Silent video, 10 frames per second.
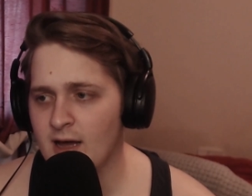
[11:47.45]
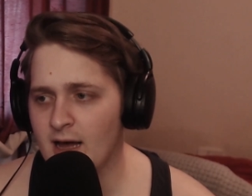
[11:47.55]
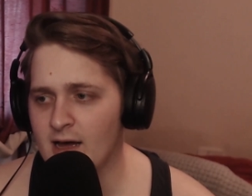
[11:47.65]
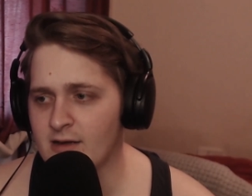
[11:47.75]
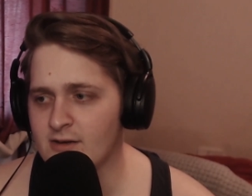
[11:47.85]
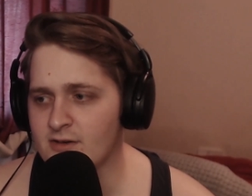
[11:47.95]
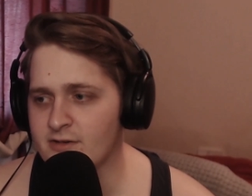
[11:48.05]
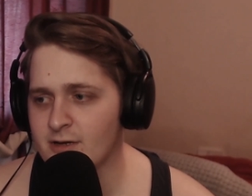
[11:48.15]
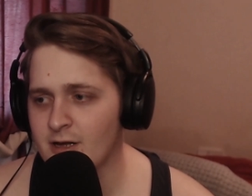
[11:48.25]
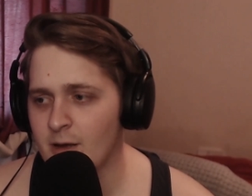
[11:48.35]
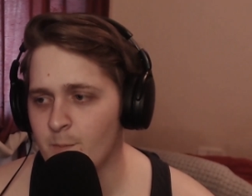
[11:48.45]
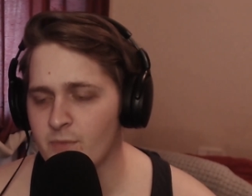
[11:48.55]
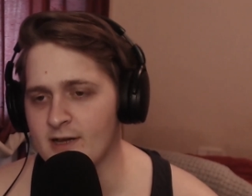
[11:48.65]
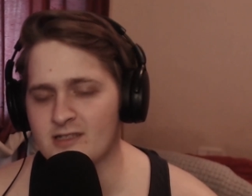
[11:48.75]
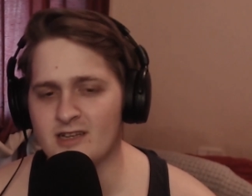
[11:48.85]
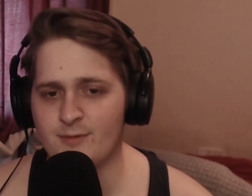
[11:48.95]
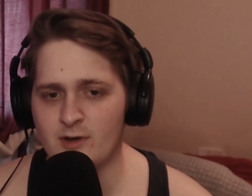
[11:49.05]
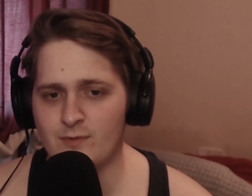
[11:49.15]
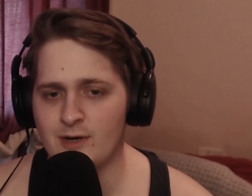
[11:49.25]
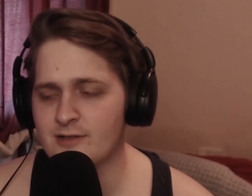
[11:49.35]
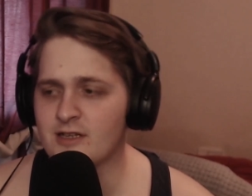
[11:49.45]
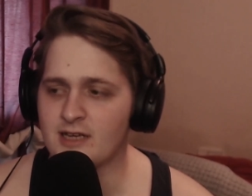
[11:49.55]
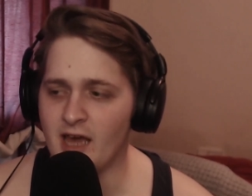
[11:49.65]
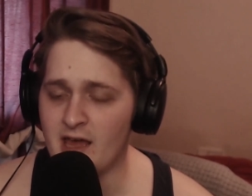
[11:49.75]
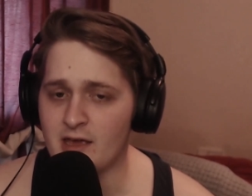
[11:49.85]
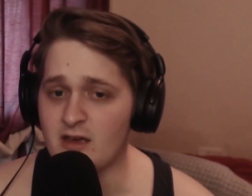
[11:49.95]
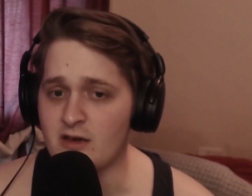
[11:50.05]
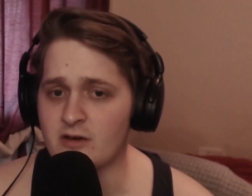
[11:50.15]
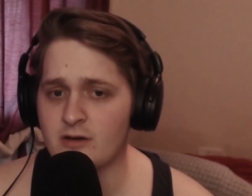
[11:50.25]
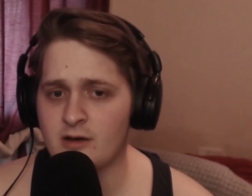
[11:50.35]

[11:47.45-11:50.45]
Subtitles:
and it's taken me a while to get here,